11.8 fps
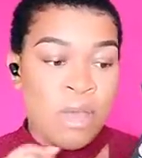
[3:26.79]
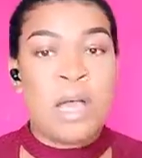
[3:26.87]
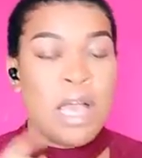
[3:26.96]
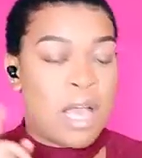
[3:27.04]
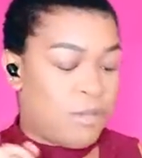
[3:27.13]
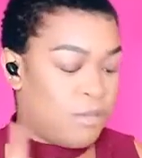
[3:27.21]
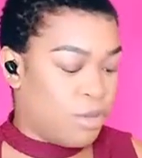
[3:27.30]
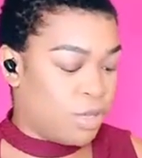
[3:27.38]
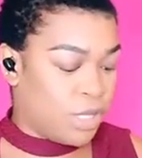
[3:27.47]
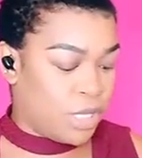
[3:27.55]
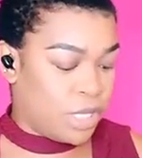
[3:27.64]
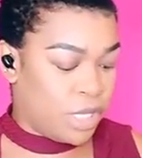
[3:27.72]
I have
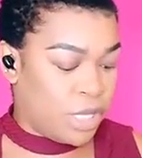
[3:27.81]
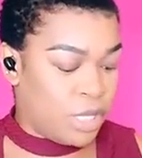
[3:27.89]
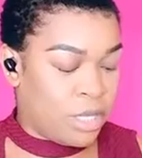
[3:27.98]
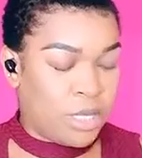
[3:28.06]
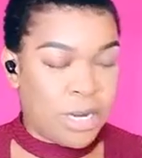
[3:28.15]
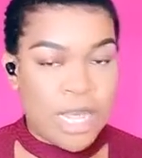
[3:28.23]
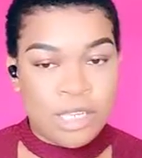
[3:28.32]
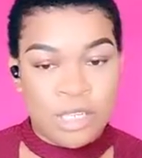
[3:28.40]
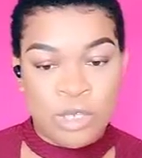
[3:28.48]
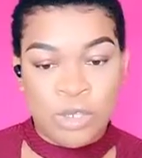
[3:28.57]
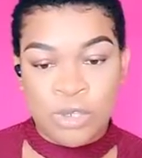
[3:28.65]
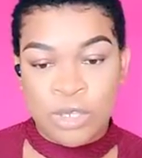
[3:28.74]
used it in the last
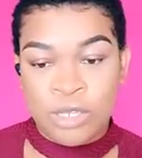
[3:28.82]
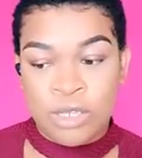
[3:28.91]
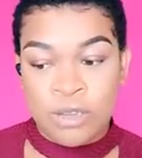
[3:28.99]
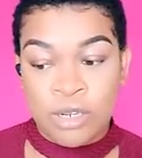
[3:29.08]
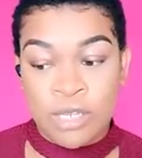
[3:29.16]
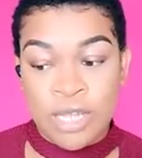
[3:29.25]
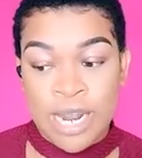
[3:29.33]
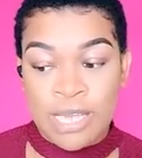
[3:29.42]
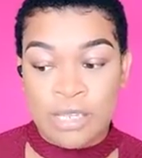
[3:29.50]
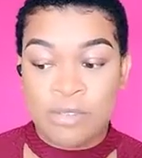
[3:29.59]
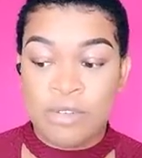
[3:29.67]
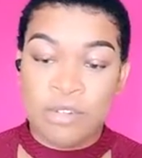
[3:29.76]
look, the
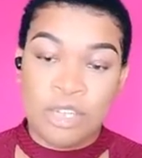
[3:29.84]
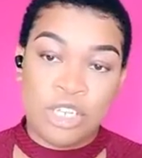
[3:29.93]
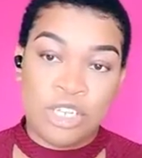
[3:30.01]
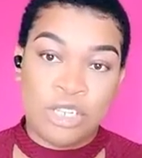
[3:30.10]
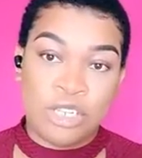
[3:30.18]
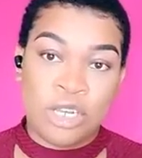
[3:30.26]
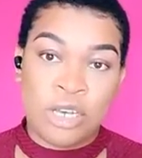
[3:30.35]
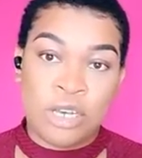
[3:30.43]
last foundation